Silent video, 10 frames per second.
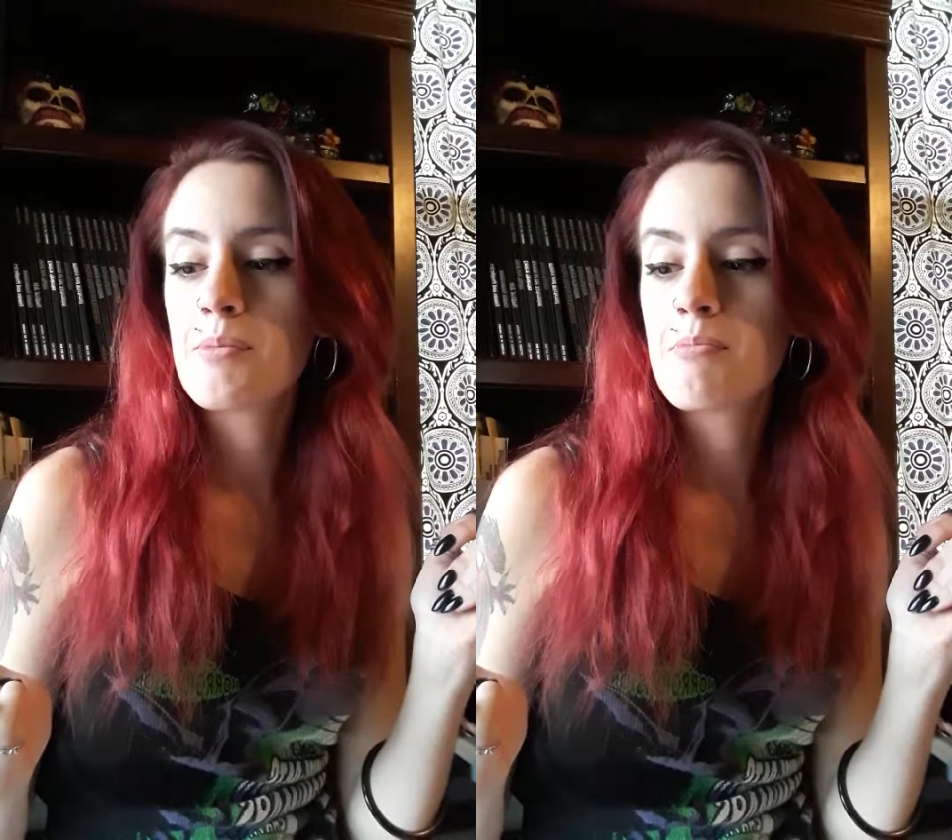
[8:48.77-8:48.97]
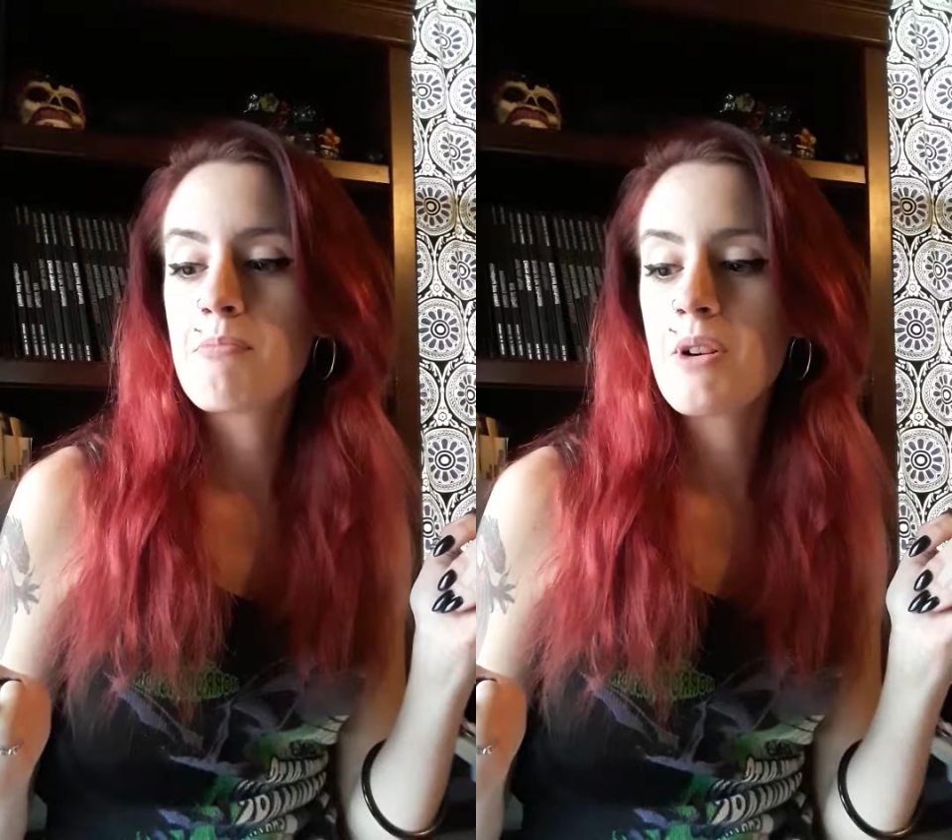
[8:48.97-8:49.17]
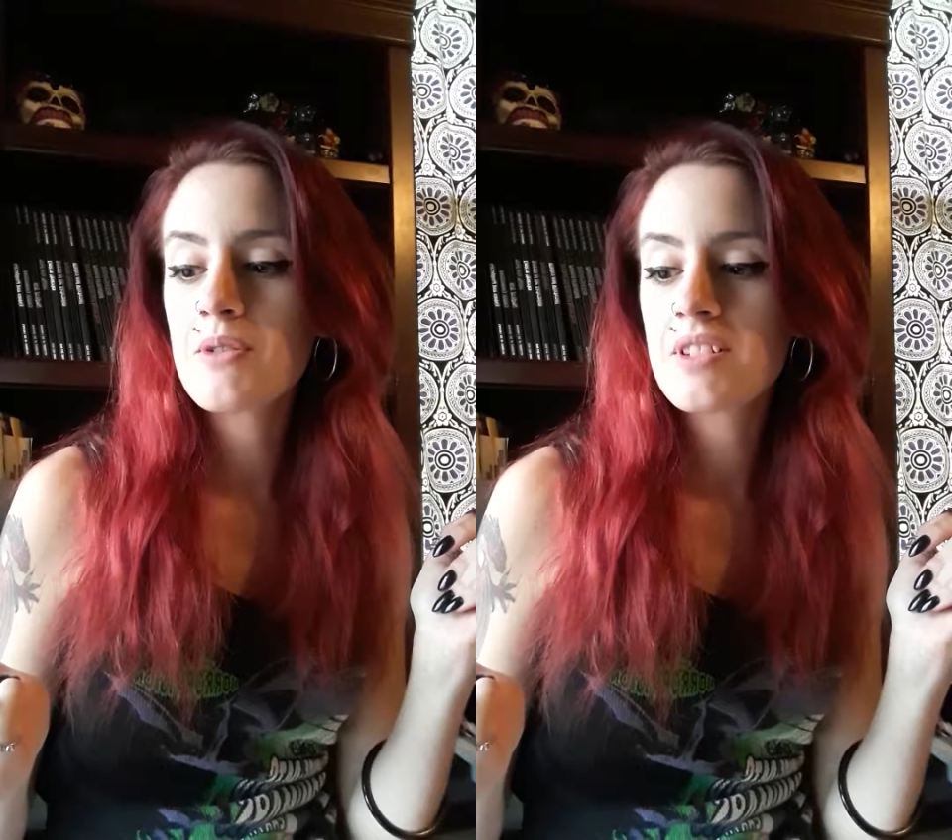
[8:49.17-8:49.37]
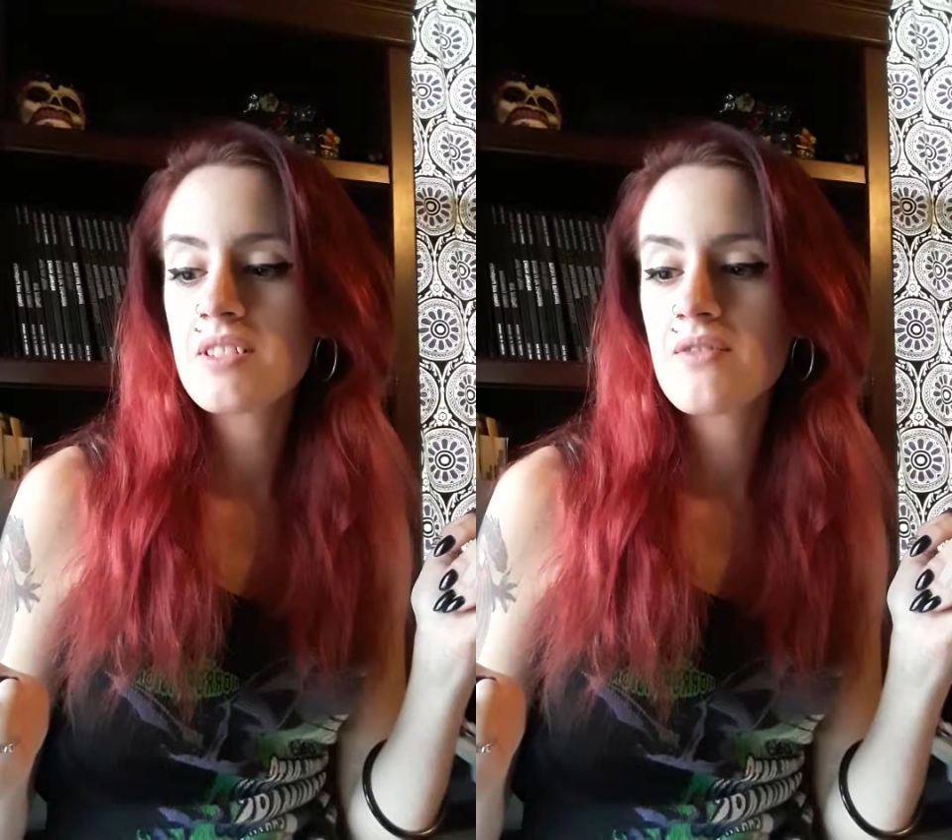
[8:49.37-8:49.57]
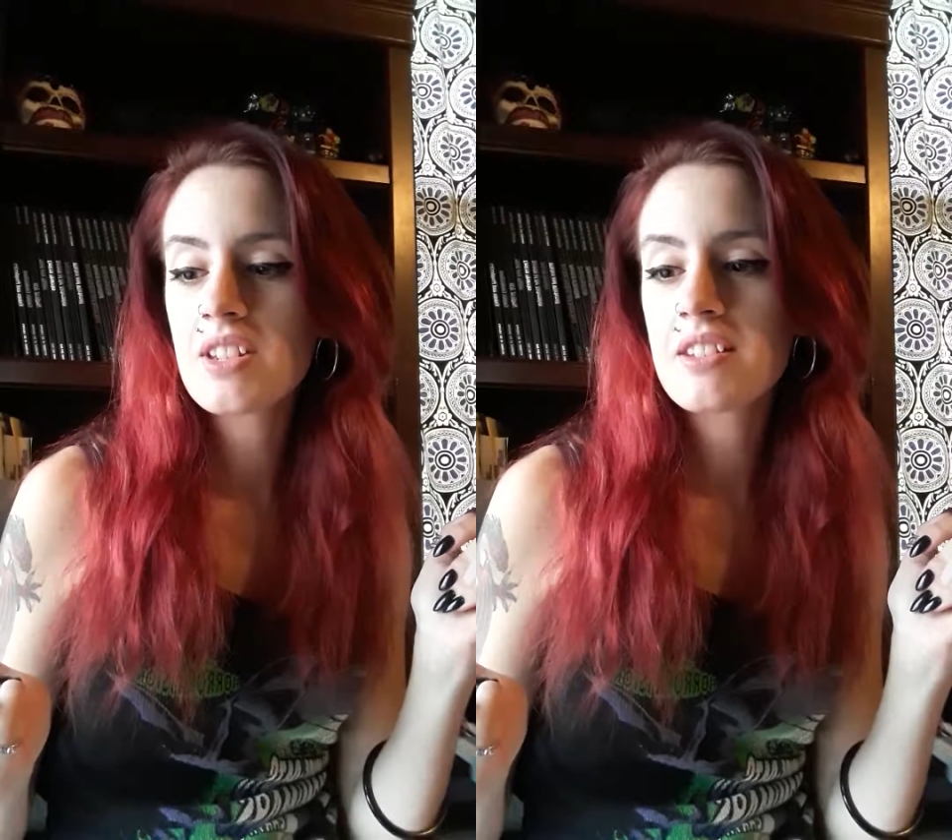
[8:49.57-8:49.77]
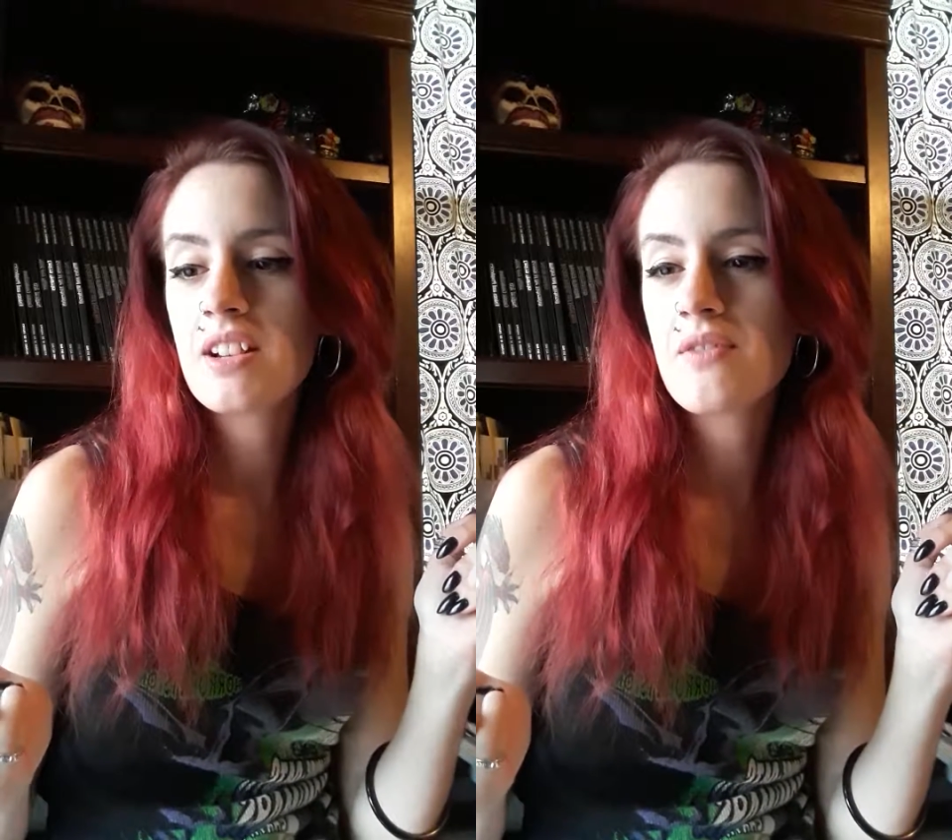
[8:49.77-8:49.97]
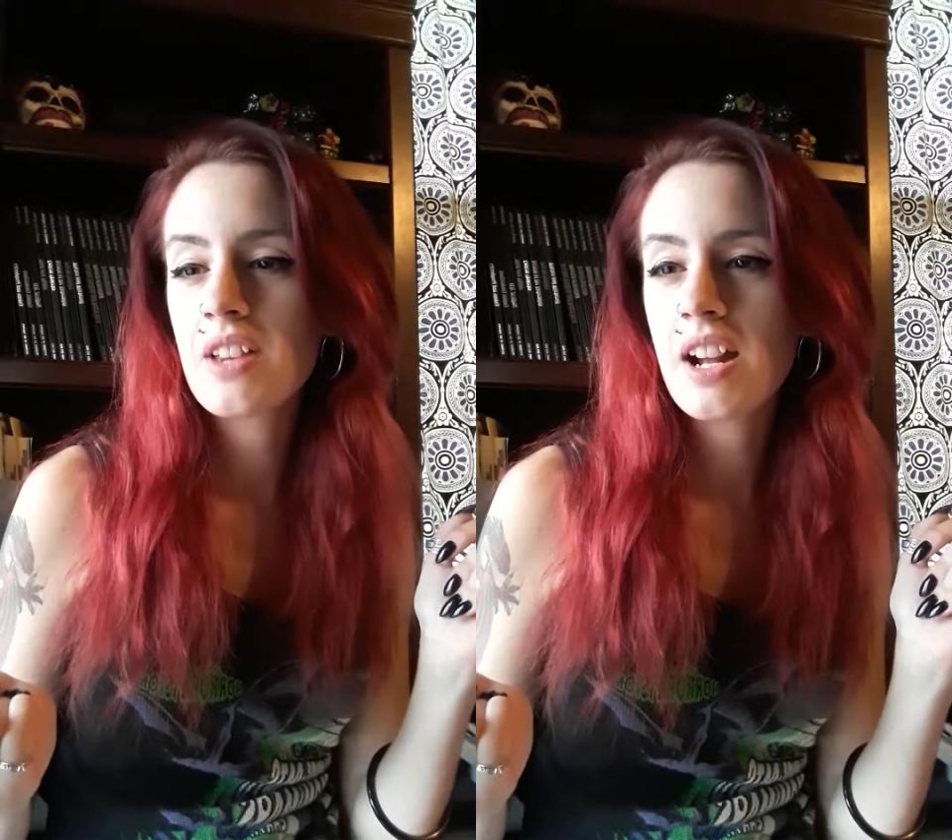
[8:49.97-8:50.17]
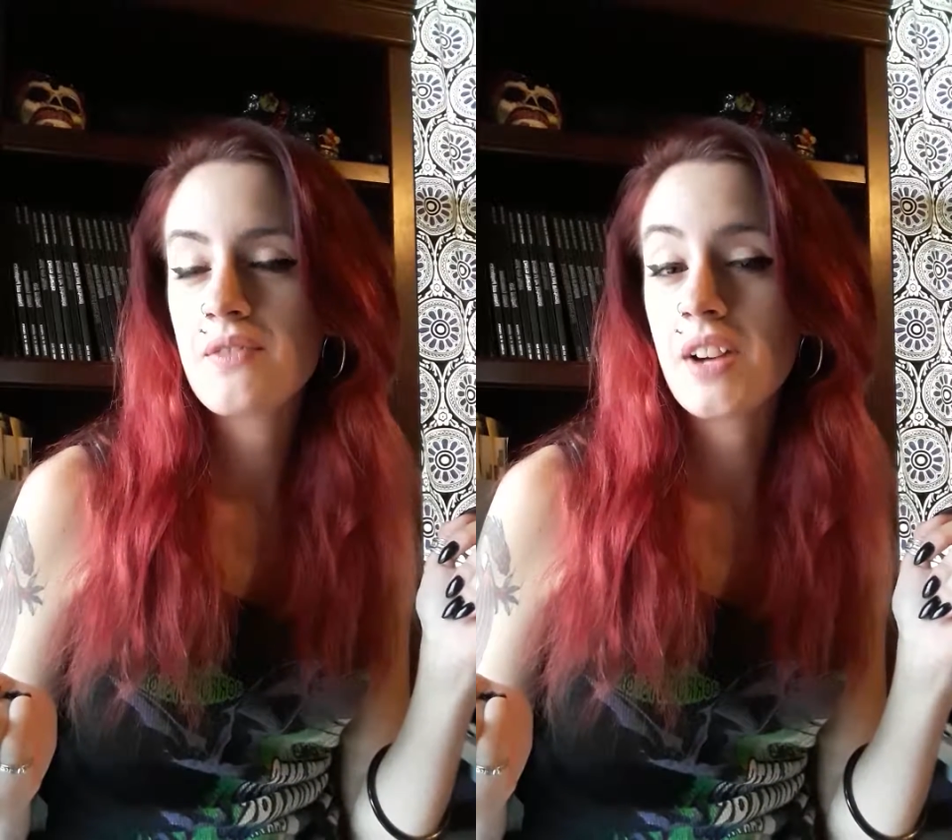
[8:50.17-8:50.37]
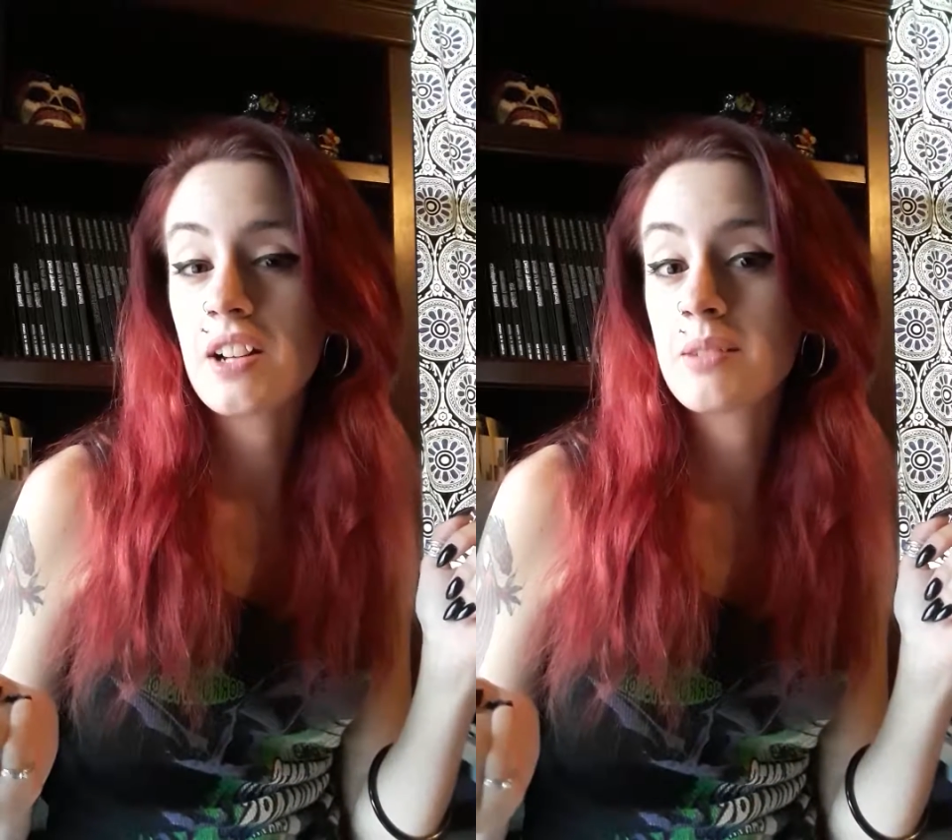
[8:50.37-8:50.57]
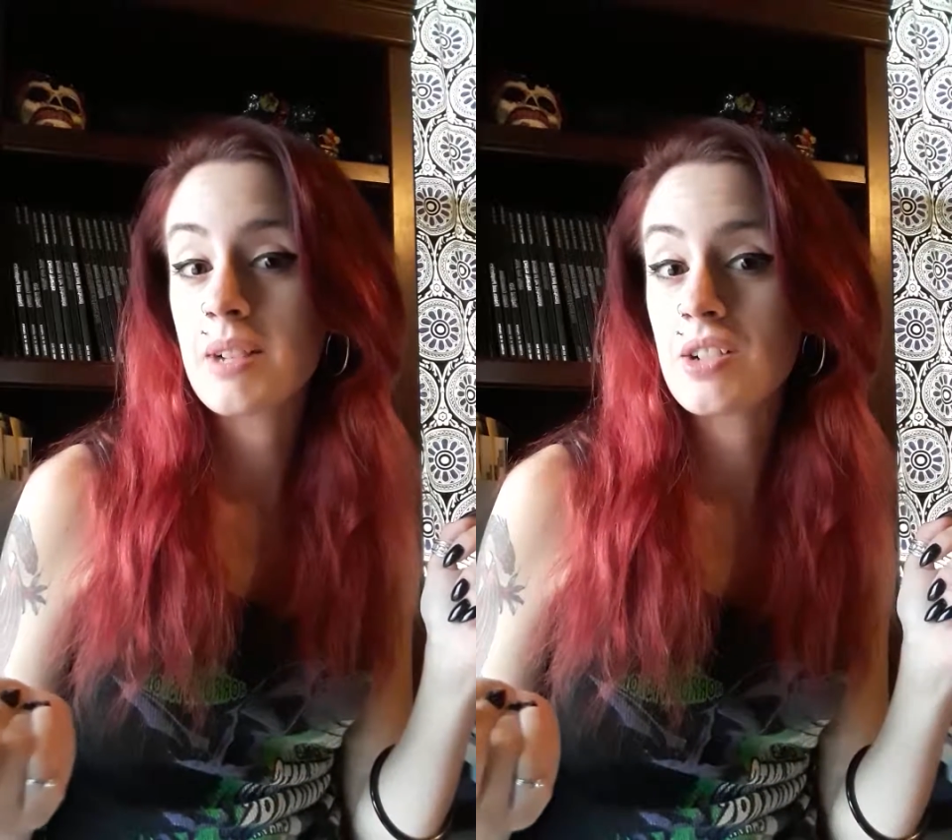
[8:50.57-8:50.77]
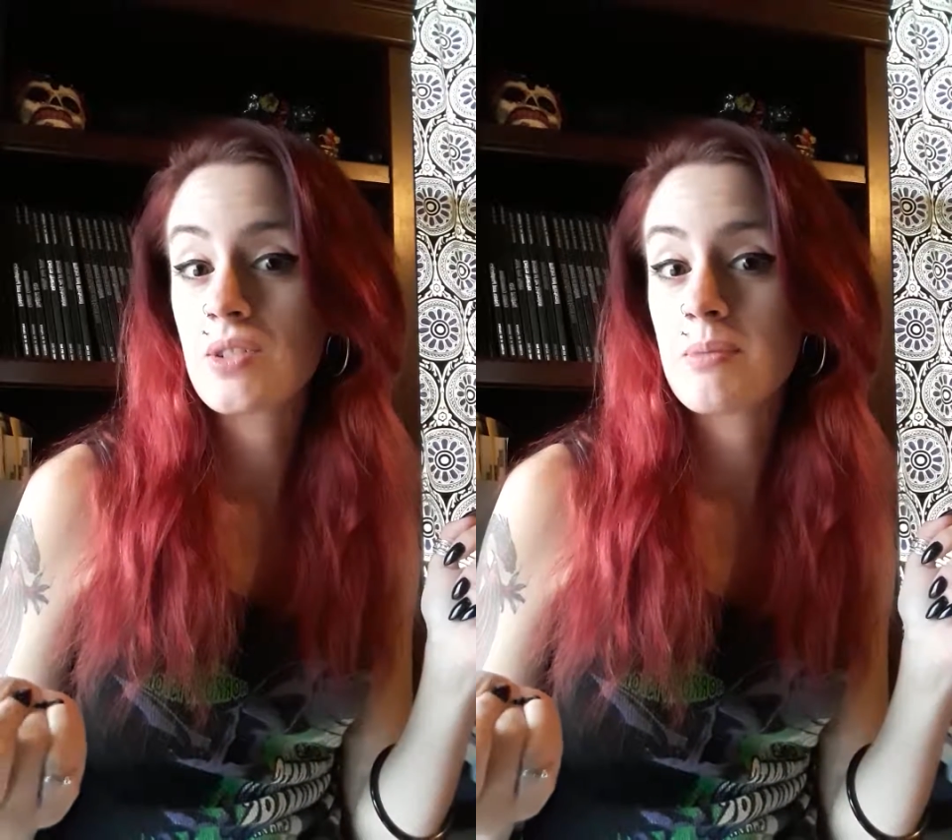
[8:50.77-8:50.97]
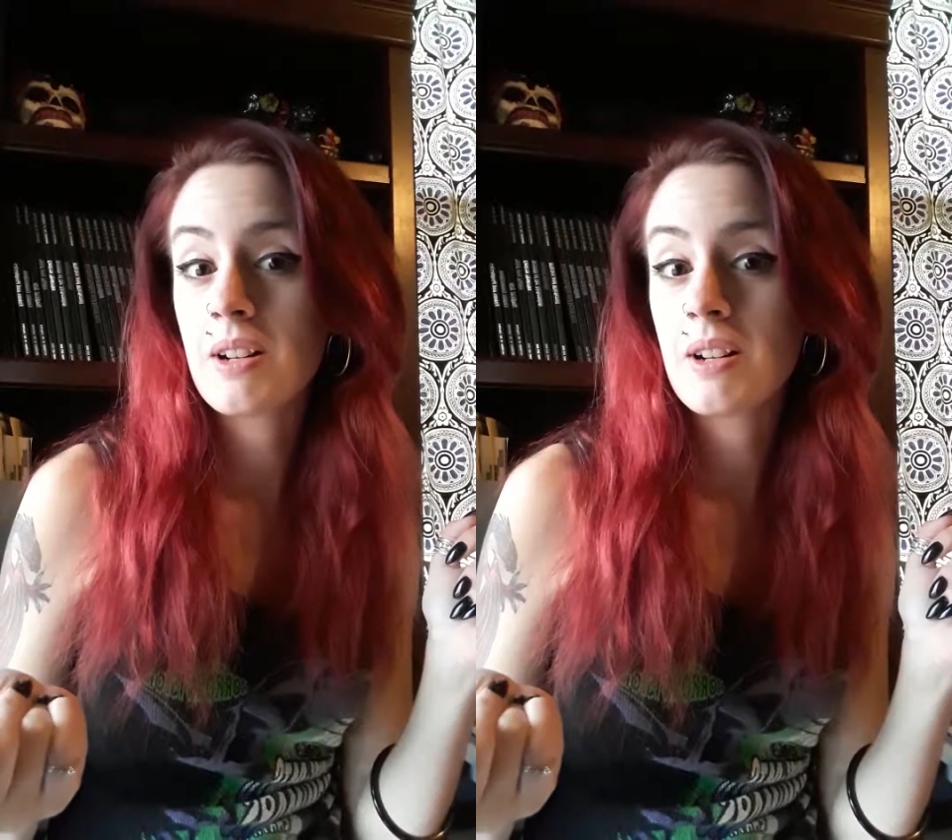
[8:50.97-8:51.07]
Most of the stuff that I found on my trip